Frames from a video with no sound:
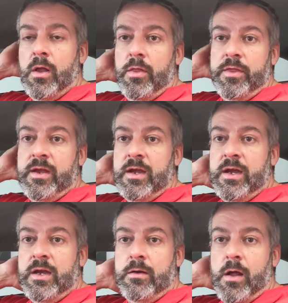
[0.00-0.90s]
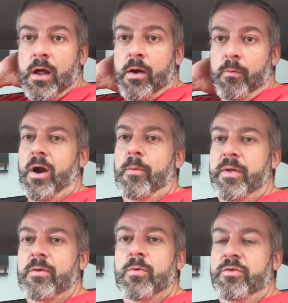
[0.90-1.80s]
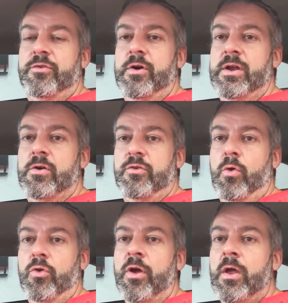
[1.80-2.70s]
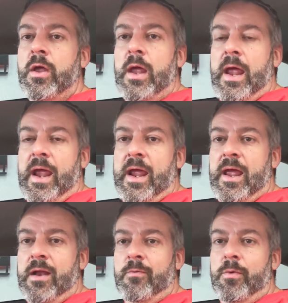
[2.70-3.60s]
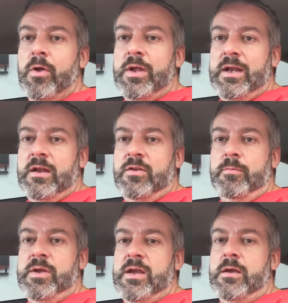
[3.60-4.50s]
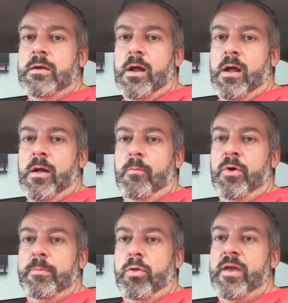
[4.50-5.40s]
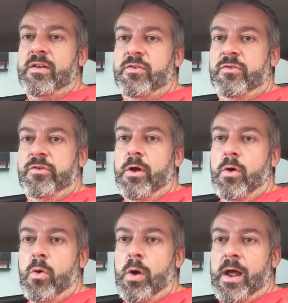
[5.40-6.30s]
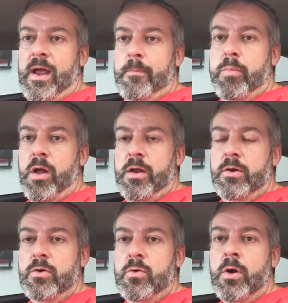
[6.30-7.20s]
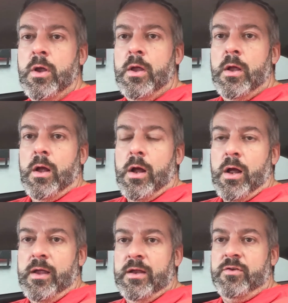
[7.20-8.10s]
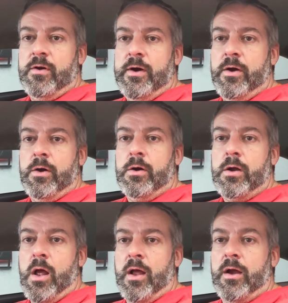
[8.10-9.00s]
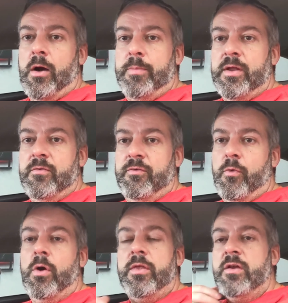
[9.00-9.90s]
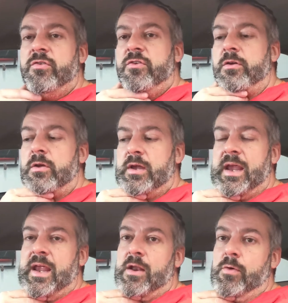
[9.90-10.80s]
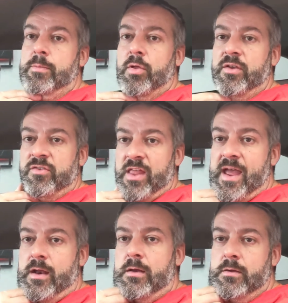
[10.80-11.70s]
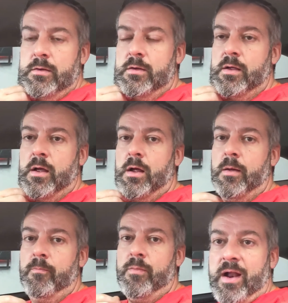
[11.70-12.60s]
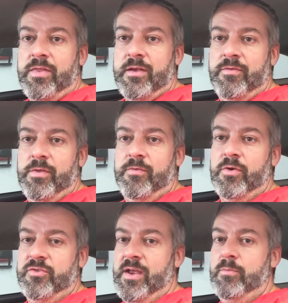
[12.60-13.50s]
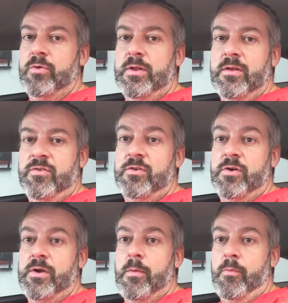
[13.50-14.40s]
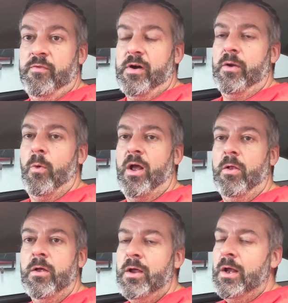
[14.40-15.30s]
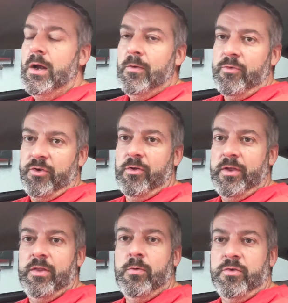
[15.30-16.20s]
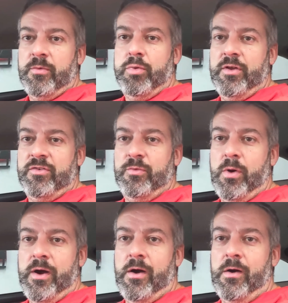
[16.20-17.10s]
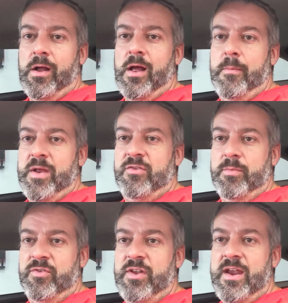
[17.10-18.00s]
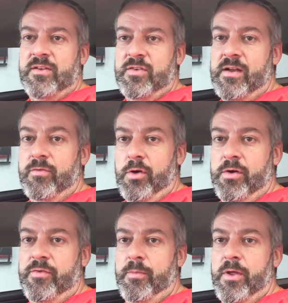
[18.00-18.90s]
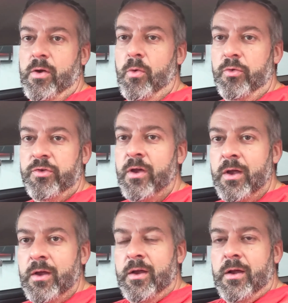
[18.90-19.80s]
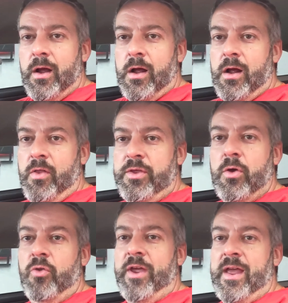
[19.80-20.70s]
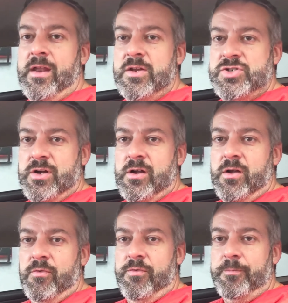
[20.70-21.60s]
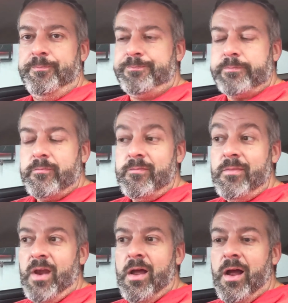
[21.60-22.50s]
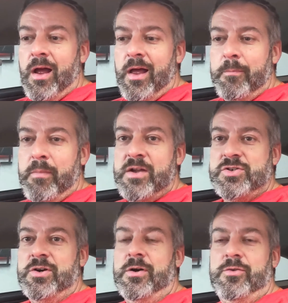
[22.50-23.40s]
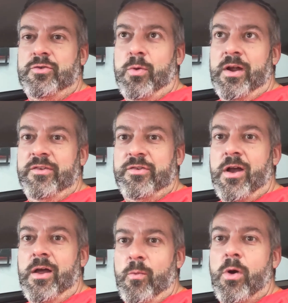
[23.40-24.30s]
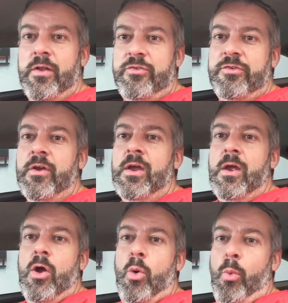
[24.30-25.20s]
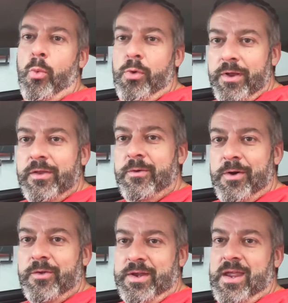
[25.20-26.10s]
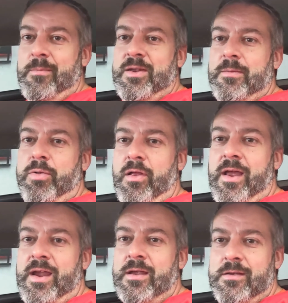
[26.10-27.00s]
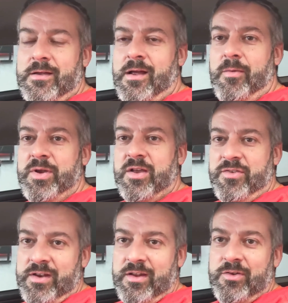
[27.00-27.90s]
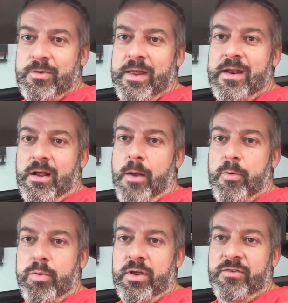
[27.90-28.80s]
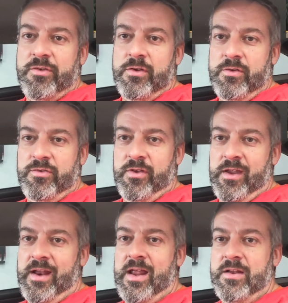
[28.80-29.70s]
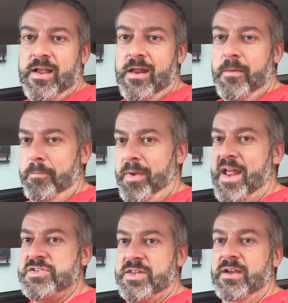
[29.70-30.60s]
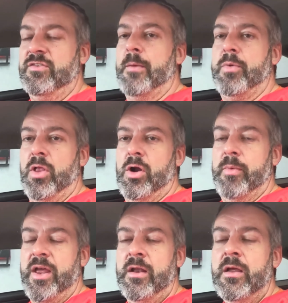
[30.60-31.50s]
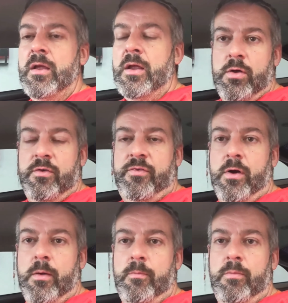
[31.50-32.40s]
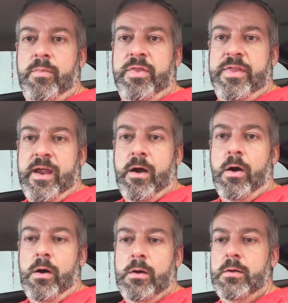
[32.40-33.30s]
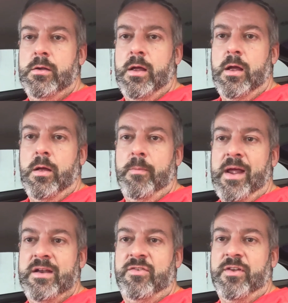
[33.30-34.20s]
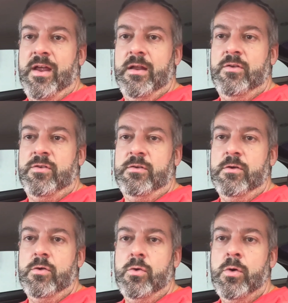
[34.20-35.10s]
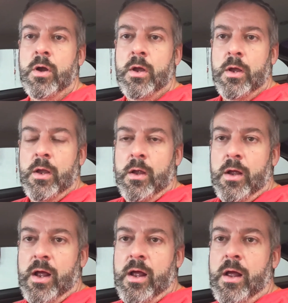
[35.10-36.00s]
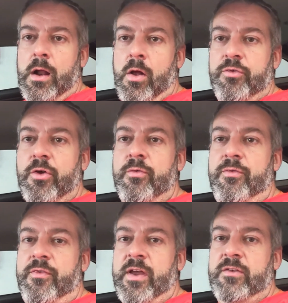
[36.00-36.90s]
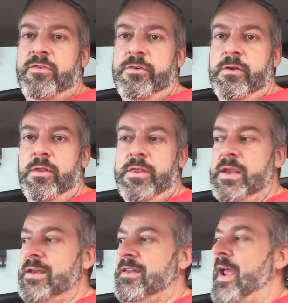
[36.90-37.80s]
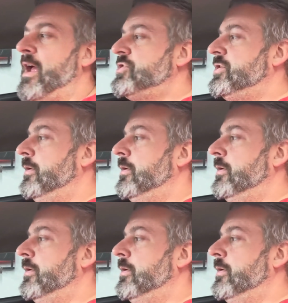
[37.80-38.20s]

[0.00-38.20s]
The carpet was 30 years old and really needed to be replaced. So I bought a new interior carpet for this and replaced that. But I think for the first time doing this, it turned out very well. Certainly there were some places where I made some mistakes, and I've learned from those. The old adage of measure twice, cut once really came into play because I didn't do that in a couple places and had to kind of patch things up a little bit. From there, I decided to also fix the dash